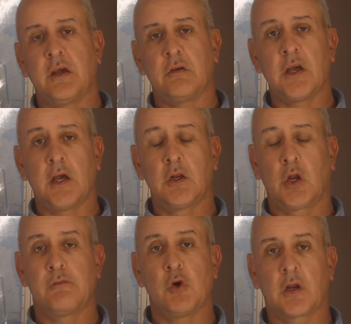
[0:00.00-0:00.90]
out that a
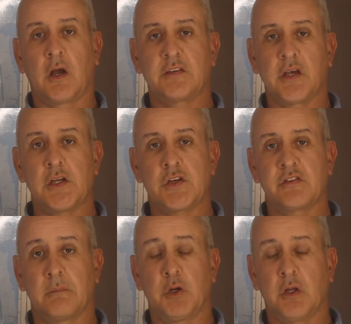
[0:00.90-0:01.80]
lot of
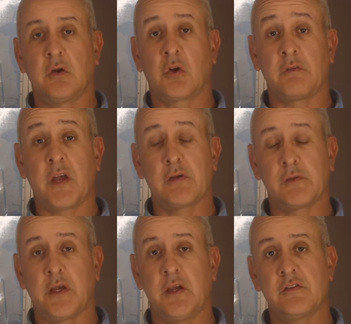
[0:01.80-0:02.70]
organisations have put a lot of
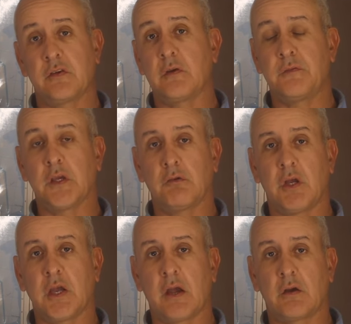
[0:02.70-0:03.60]
effort into
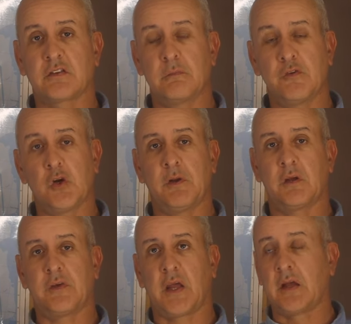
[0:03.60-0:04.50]
figuring out some
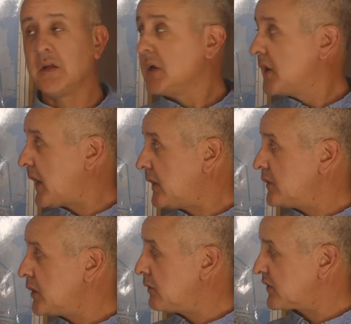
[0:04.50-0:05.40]
formula for that.
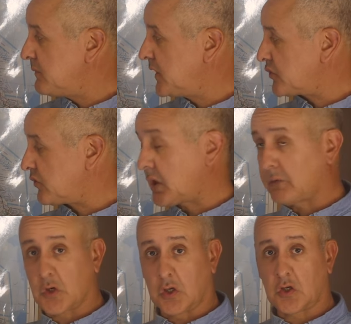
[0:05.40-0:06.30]
And the US military, and I've got